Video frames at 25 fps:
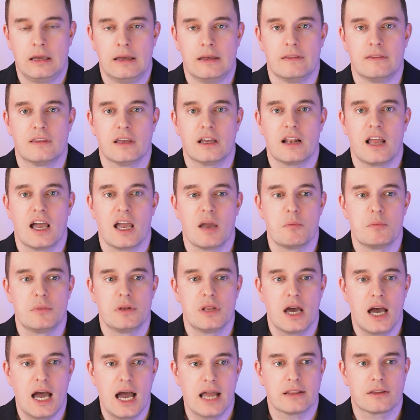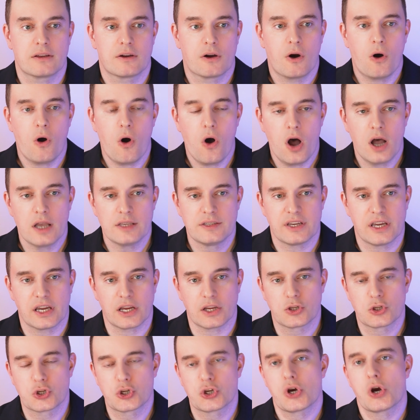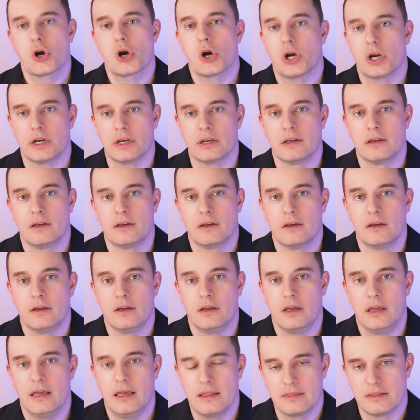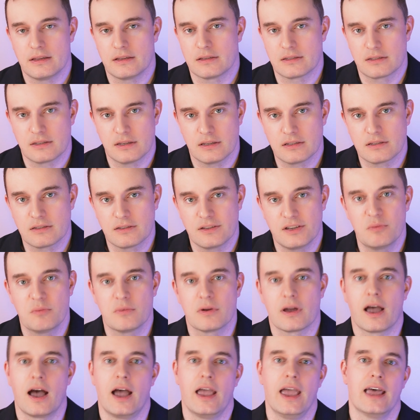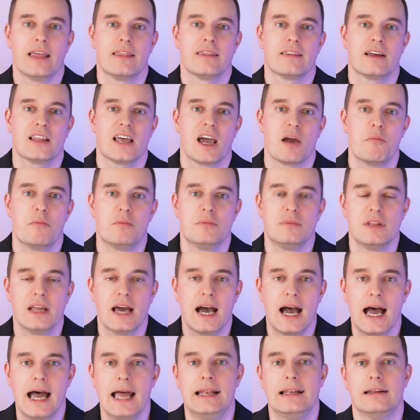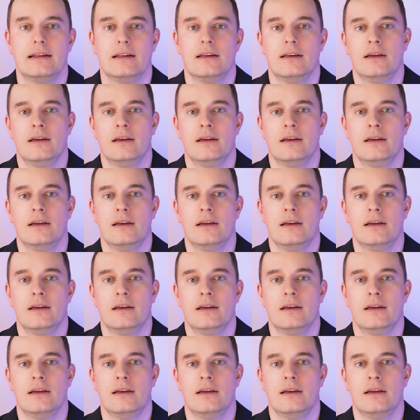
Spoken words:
then I'm not causing churn in the system, and then I'm not